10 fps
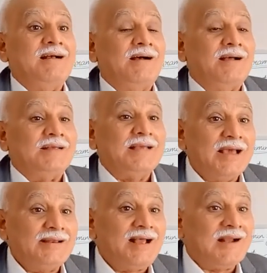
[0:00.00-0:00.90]

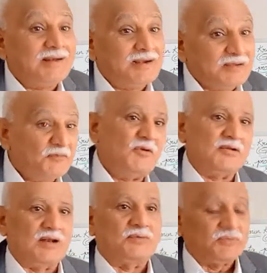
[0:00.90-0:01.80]
area under
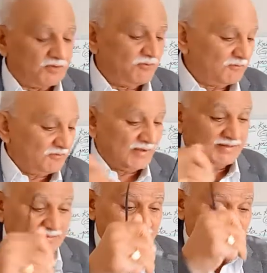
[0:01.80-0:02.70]
different crops. The fifth one
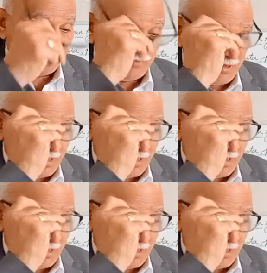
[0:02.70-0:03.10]
is the